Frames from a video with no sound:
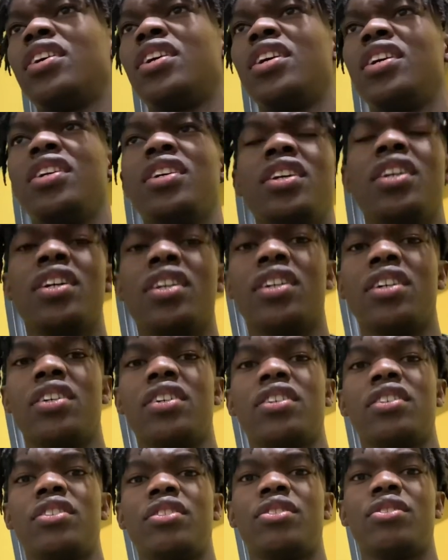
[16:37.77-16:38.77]
And yeah,
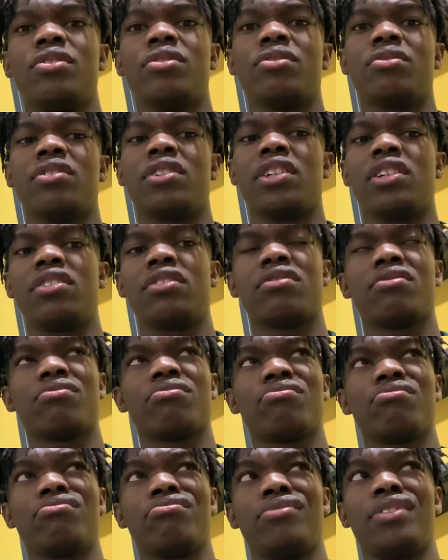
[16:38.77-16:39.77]
you know, like
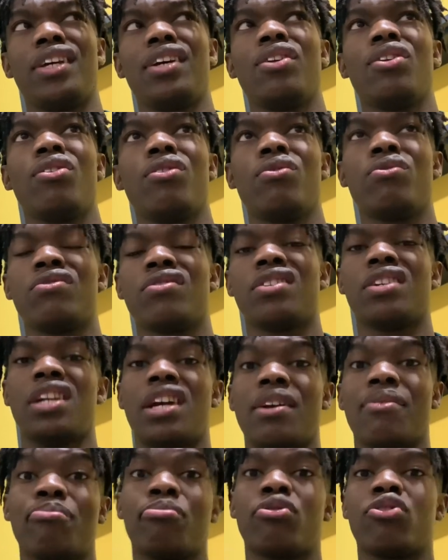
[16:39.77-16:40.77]
their clothes are
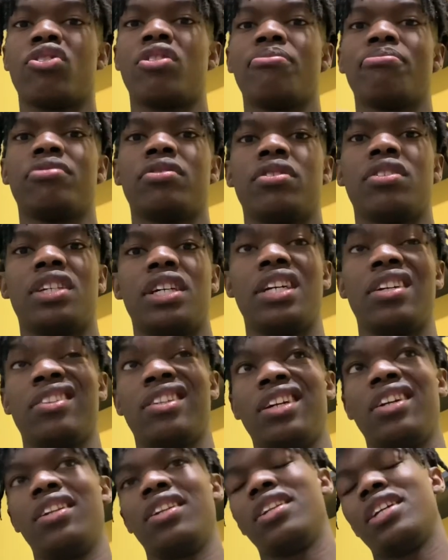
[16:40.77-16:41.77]
like proper, like
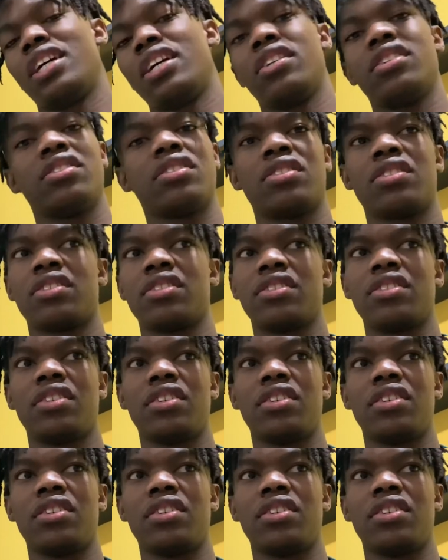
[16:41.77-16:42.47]
they nice.